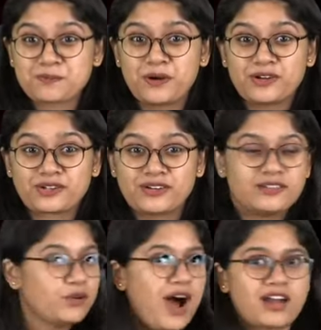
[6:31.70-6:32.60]
part, uh,
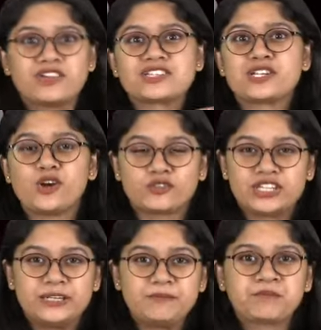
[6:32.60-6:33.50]
no harvesting of
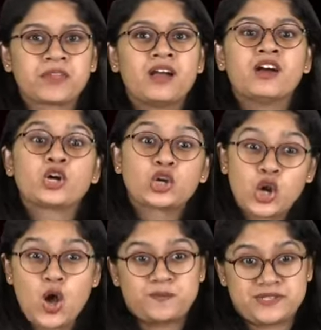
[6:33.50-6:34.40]
the
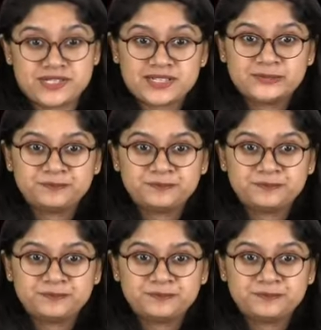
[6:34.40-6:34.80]
crops.